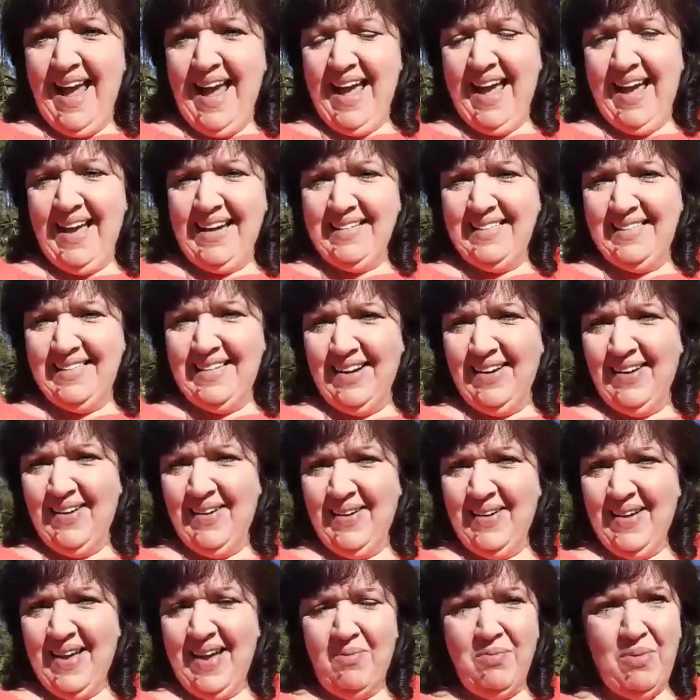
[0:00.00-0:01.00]
and
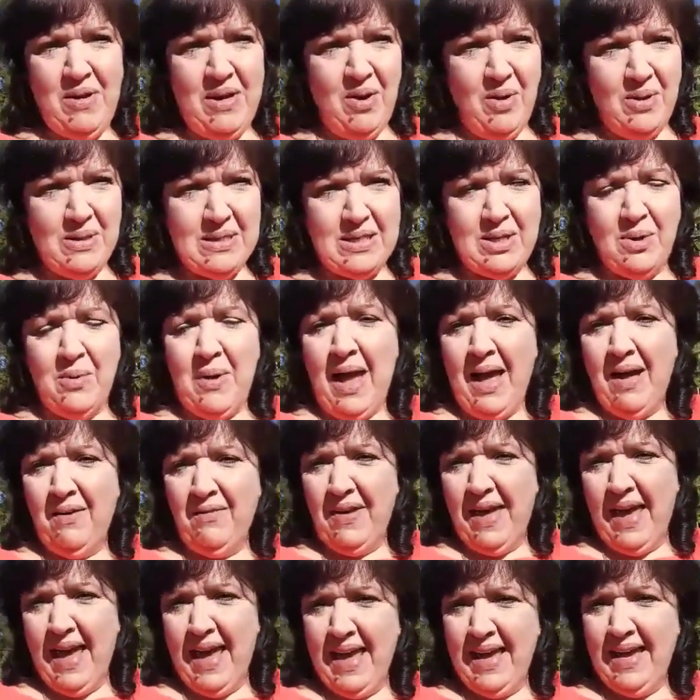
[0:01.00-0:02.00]
uh, and we also have
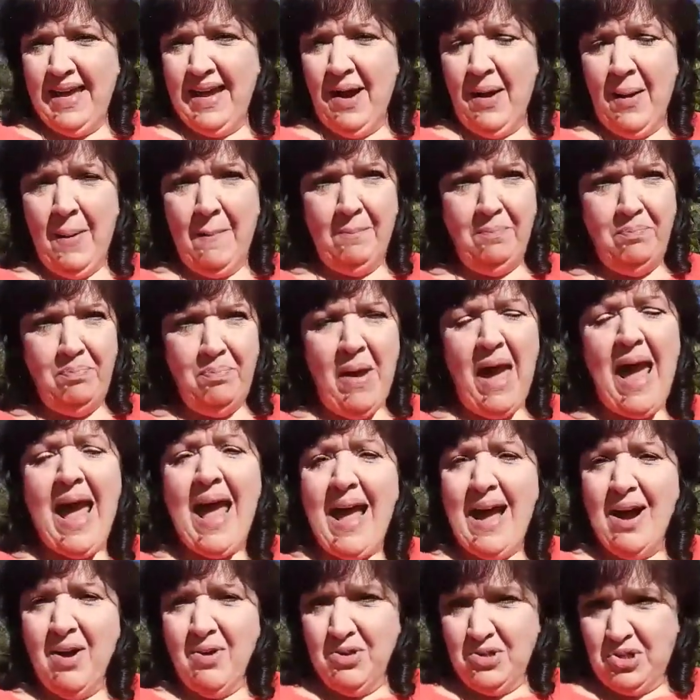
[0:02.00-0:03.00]
a um,
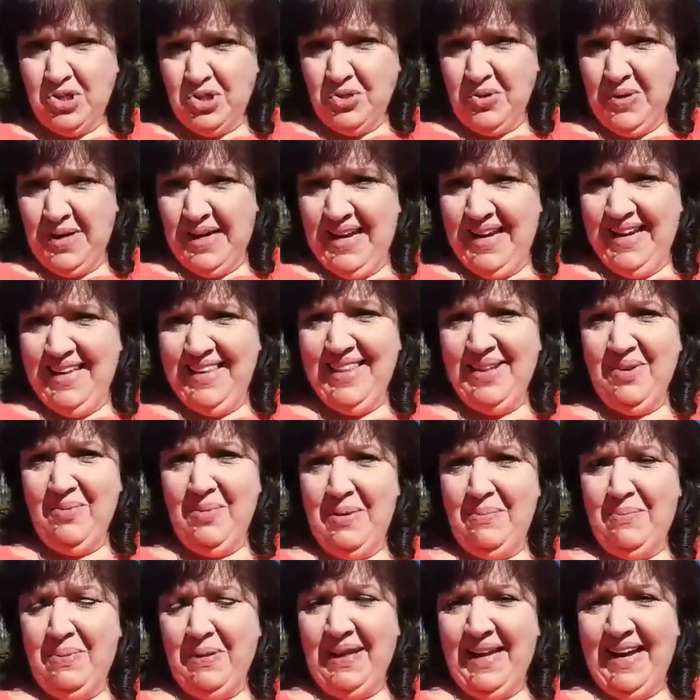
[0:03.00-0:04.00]
pear tree that
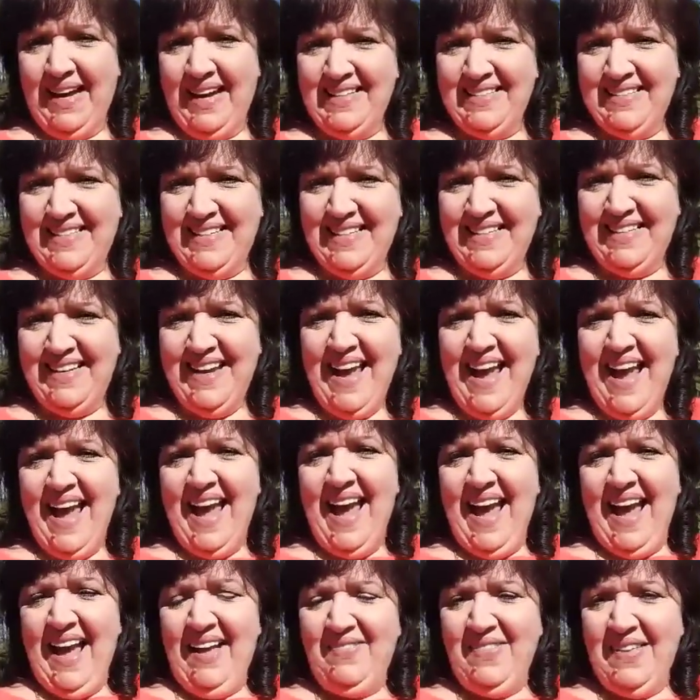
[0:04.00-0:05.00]
we planted.
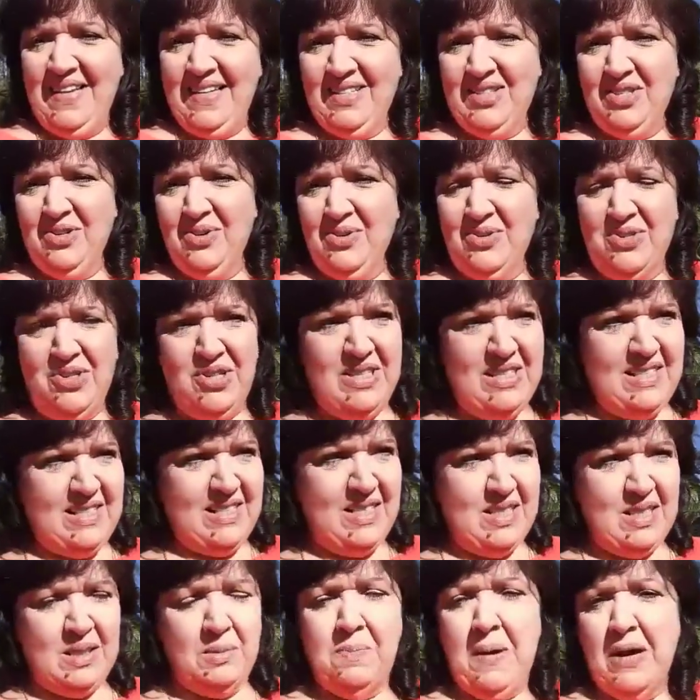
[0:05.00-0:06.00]
And these are
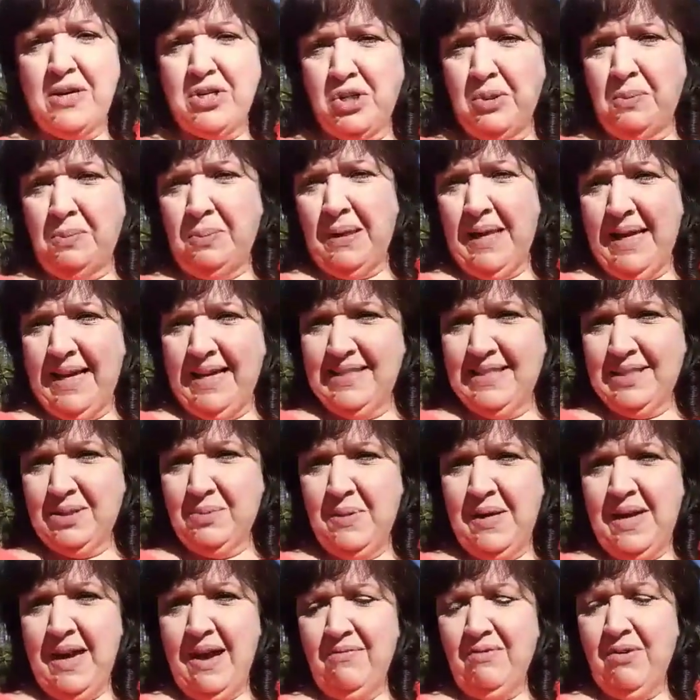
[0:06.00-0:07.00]
just special plants
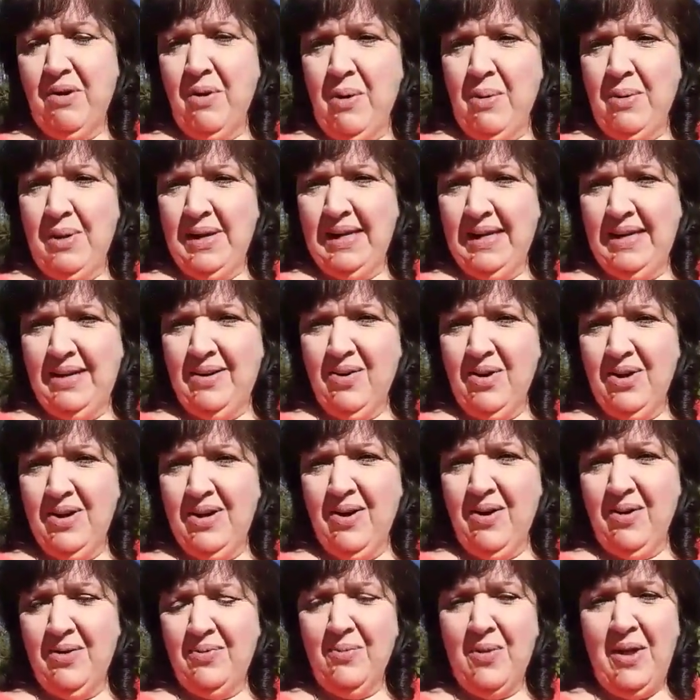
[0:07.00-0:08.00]
we have growing in our
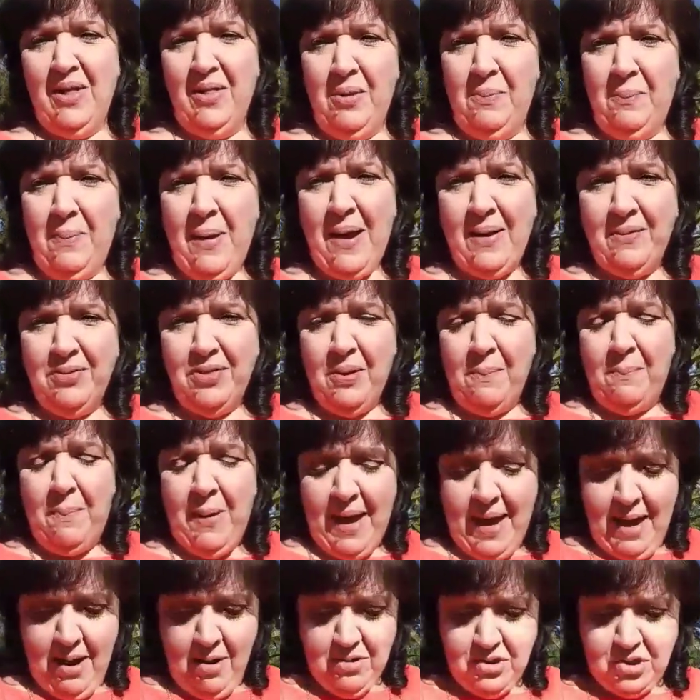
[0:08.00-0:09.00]
yard. Well, the, the
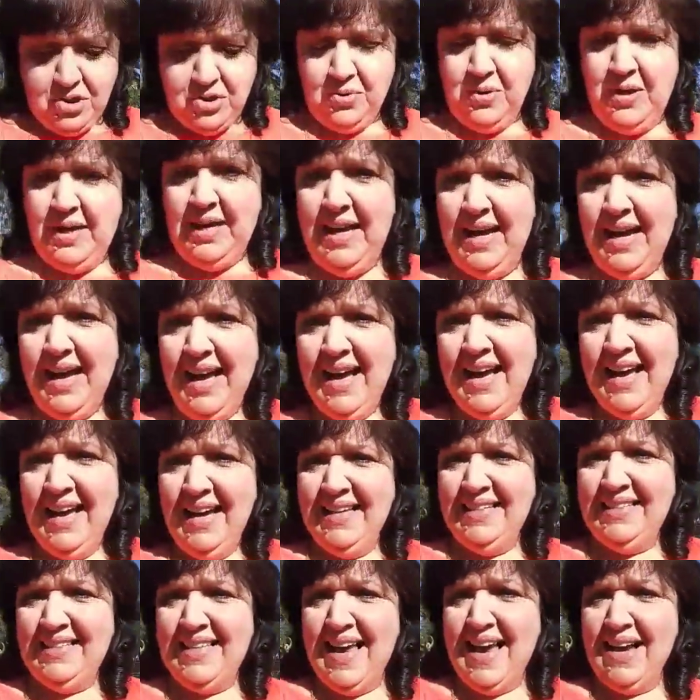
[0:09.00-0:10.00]
pear tree
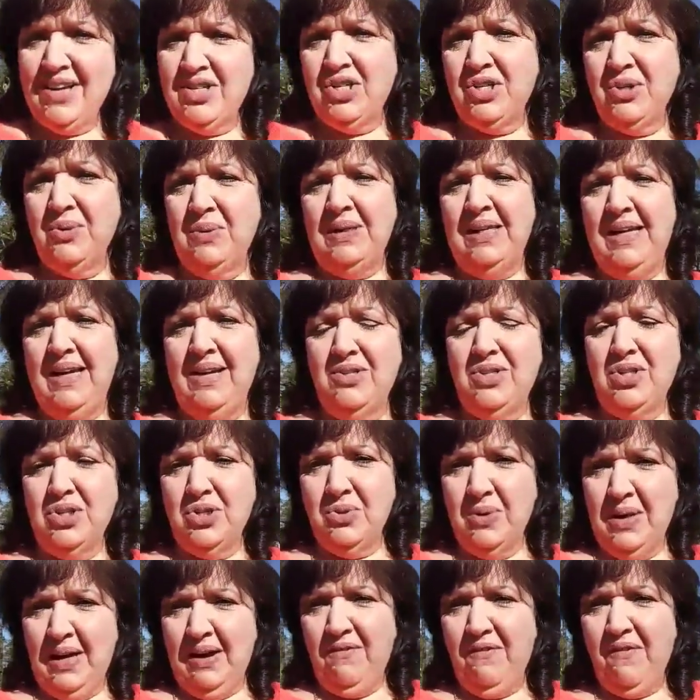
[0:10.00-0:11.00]
is actually a
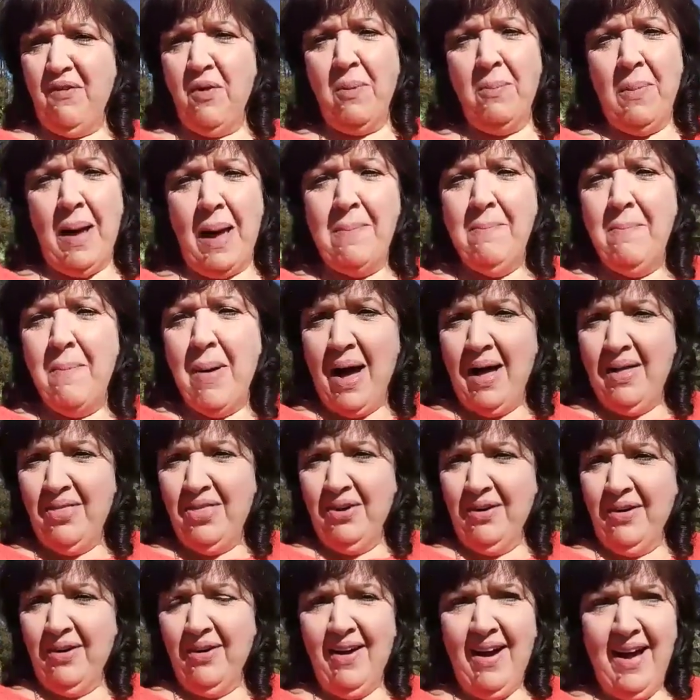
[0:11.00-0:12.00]
tree for my
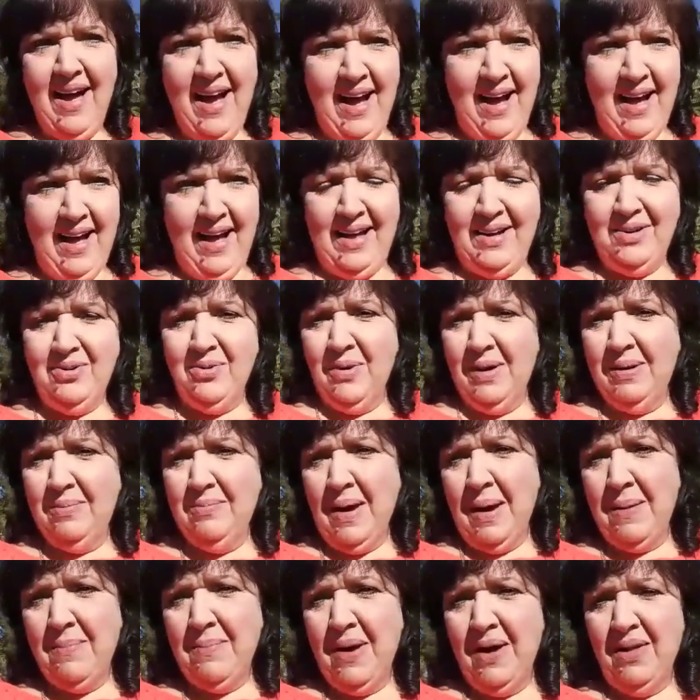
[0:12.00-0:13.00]
mother, honoring
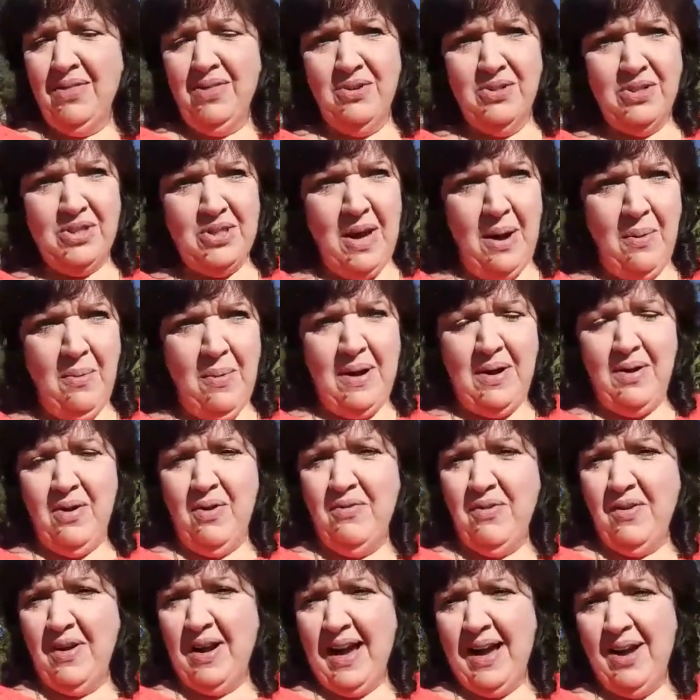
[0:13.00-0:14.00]
my mother. So I went
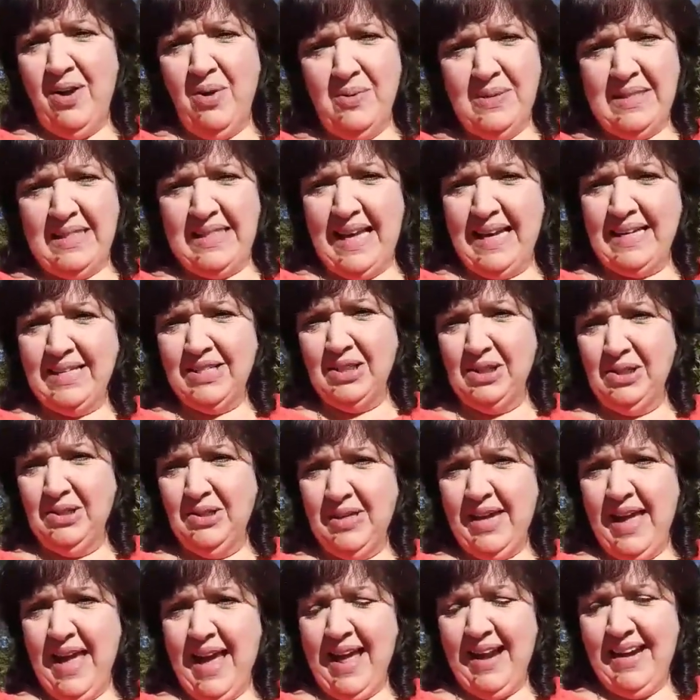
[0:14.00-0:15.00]
over and I always like to
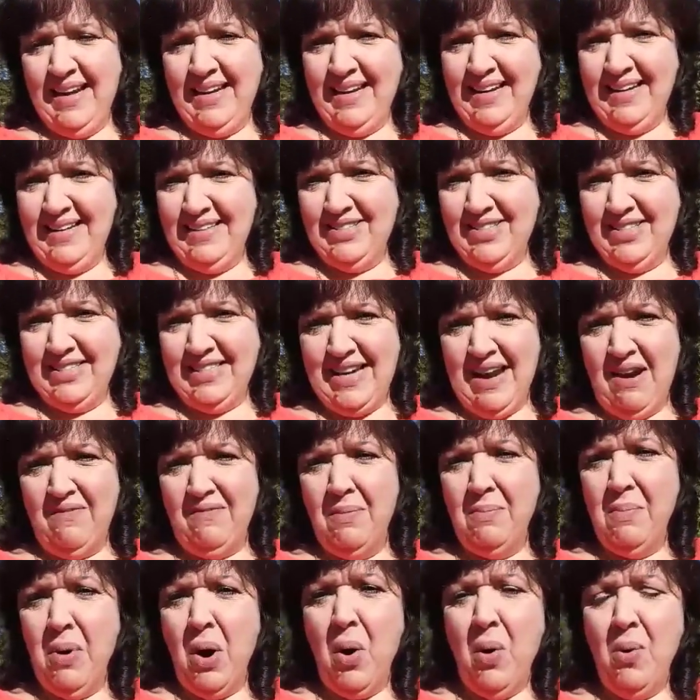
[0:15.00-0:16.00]
look at it and just have
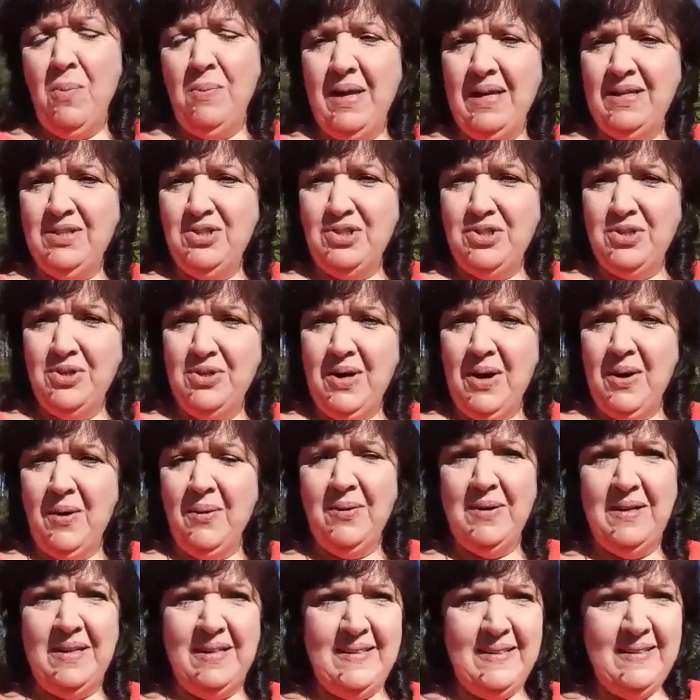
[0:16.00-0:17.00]
a moment, you
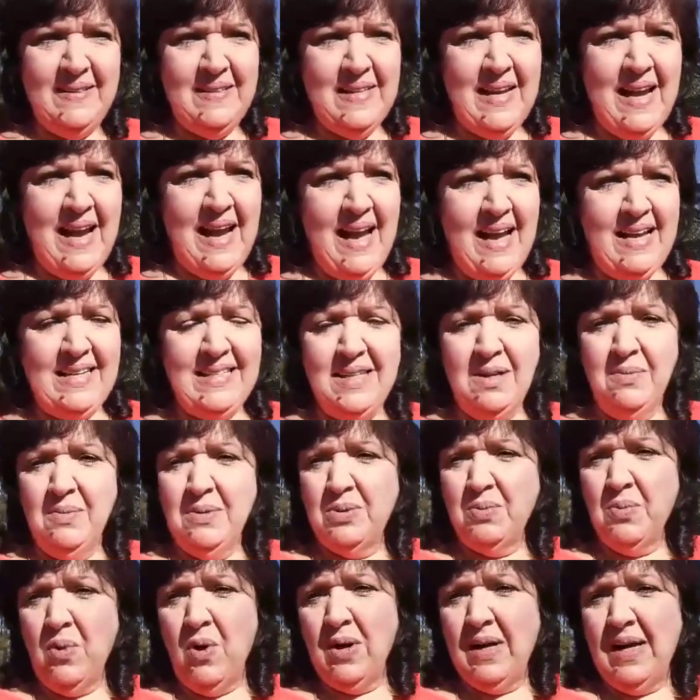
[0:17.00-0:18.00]
know. And as I
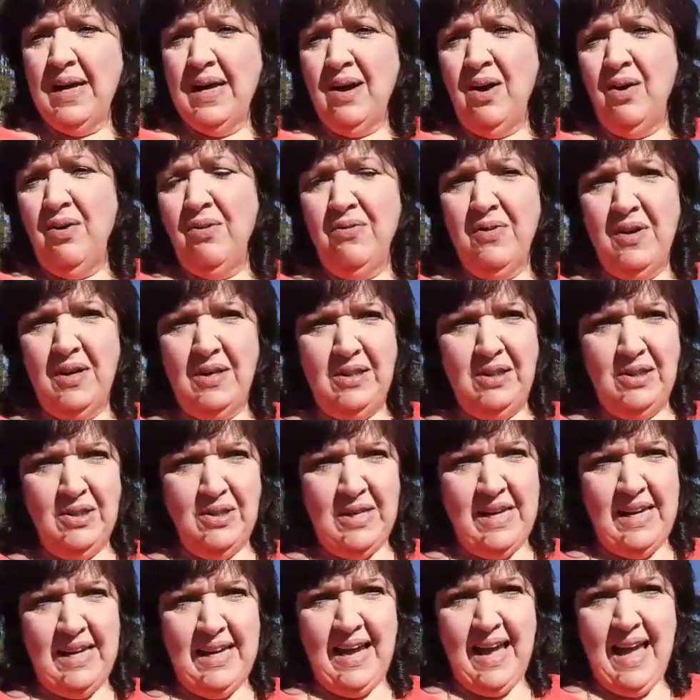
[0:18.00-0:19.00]
was walking over and
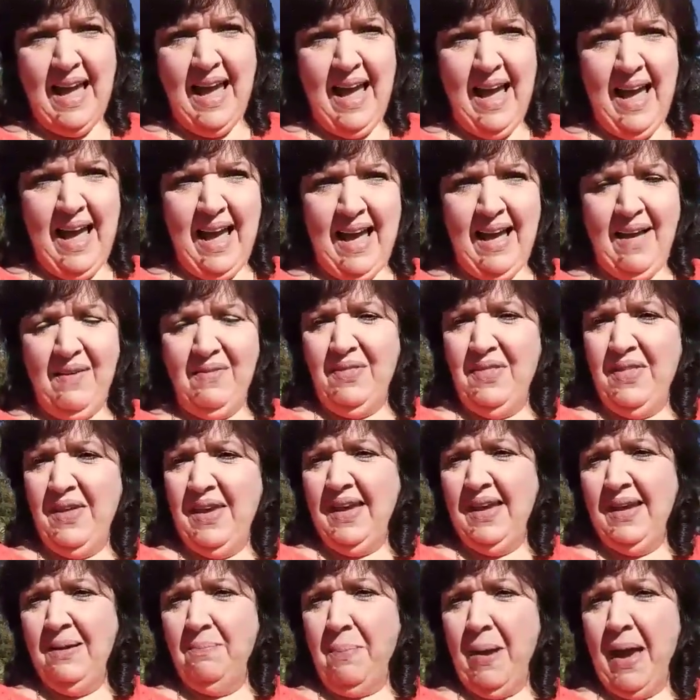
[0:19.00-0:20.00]
looking at
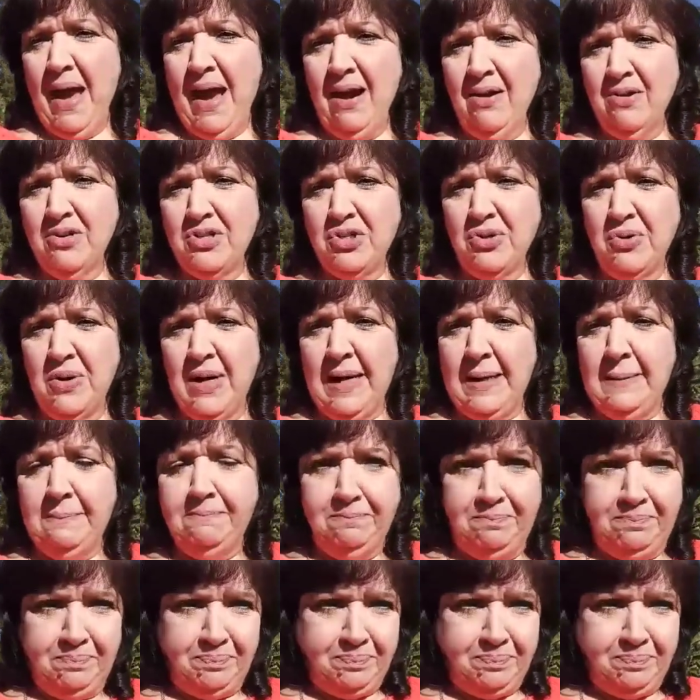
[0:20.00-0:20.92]
the pear tree,